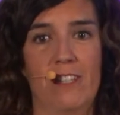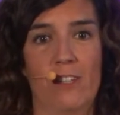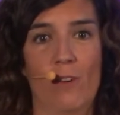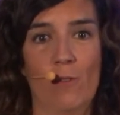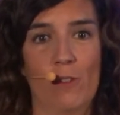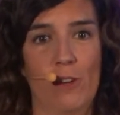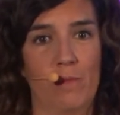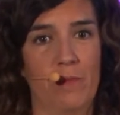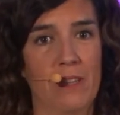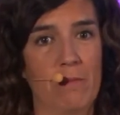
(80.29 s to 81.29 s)

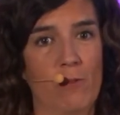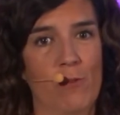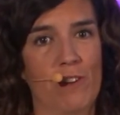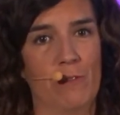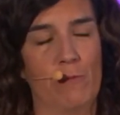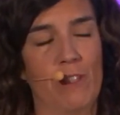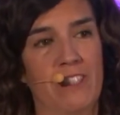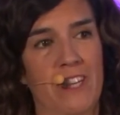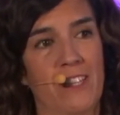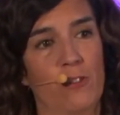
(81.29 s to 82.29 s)
Snowdrop team where we
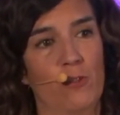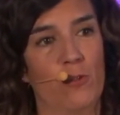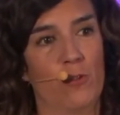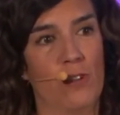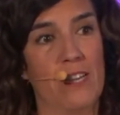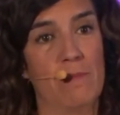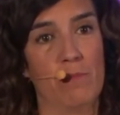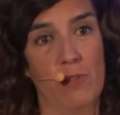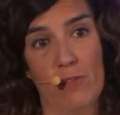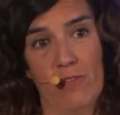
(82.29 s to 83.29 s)
try to
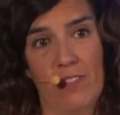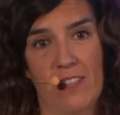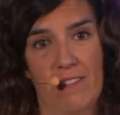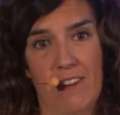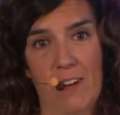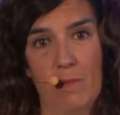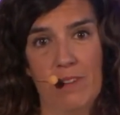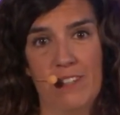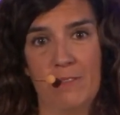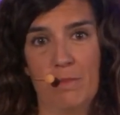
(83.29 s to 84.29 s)
improve the
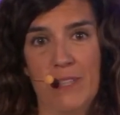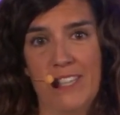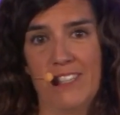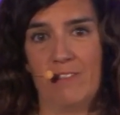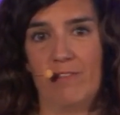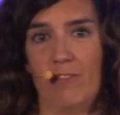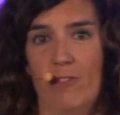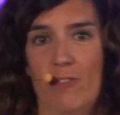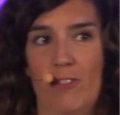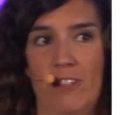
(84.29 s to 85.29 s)
developer experience for